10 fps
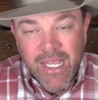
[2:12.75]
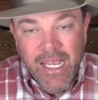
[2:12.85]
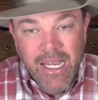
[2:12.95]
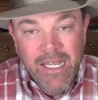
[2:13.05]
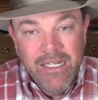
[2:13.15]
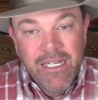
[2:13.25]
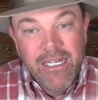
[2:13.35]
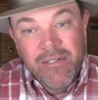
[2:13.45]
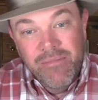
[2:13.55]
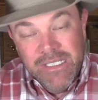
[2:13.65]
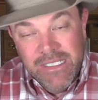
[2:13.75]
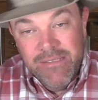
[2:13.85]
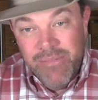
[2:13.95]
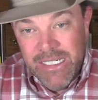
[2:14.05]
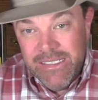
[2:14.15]

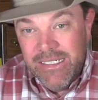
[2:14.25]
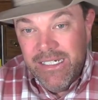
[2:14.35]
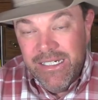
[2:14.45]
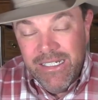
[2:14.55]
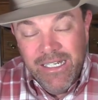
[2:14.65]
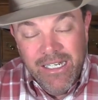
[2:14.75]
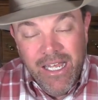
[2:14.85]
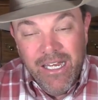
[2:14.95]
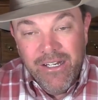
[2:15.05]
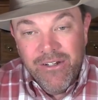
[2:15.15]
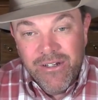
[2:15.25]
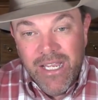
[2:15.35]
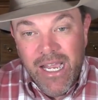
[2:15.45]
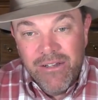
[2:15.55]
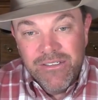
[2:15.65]
But a lot of your
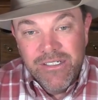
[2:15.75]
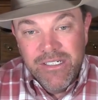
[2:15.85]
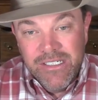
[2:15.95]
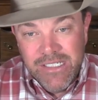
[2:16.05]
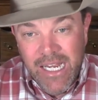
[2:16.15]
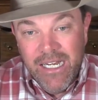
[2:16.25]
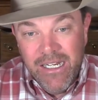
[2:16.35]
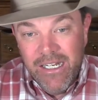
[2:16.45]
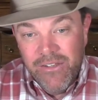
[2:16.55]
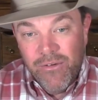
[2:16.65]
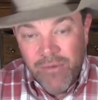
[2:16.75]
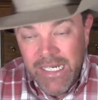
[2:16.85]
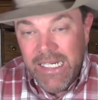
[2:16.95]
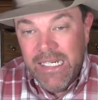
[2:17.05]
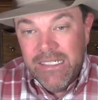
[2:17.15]
cows standing in the
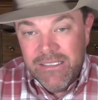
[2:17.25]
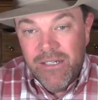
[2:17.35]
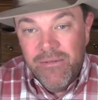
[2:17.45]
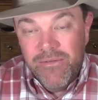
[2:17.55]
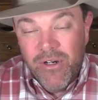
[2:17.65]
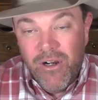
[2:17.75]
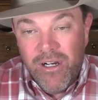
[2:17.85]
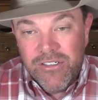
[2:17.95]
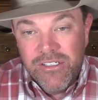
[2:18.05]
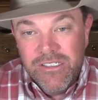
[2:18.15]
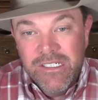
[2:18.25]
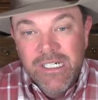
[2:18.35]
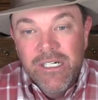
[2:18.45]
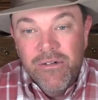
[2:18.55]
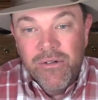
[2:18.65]
ring at some of your auctions
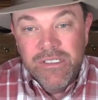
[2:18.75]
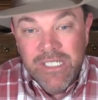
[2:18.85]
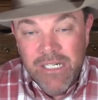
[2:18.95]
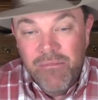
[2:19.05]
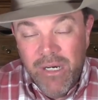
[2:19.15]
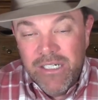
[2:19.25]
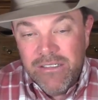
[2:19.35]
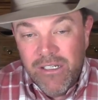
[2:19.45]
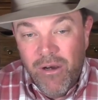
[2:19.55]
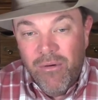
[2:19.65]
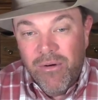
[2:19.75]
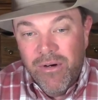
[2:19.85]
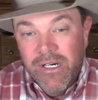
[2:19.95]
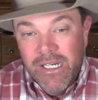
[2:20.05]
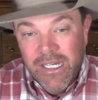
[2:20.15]
were 10 bucks
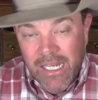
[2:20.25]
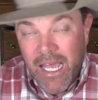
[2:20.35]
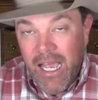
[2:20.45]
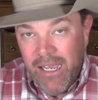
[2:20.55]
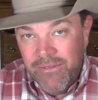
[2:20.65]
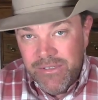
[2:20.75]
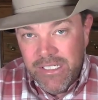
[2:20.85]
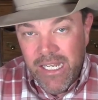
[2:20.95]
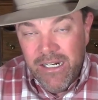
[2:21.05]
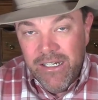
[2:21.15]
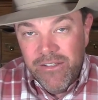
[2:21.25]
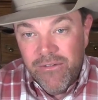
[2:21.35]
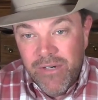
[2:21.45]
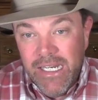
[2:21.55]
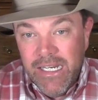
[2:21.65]
lower live standing in the
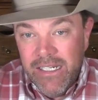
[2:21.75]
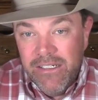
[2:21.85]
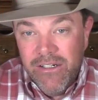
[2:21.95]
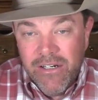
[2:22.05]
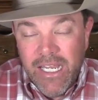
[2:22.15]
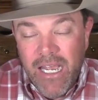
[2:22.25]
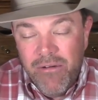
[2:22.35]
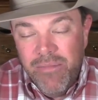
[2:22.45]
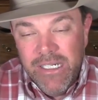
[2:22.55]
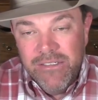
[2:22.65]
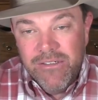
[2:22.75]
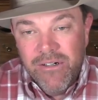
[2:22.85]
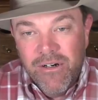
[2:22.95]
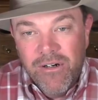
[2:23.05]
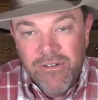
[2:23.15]
ring, and your cow bids
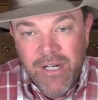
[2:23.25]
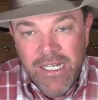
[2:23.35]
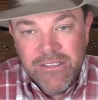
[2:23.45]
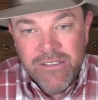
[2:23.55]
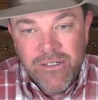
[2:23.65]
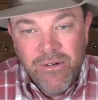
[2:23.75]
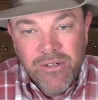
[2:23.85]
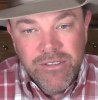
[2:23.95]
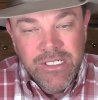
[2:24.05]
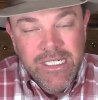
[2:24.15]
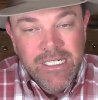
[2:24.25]
are addressed, of course.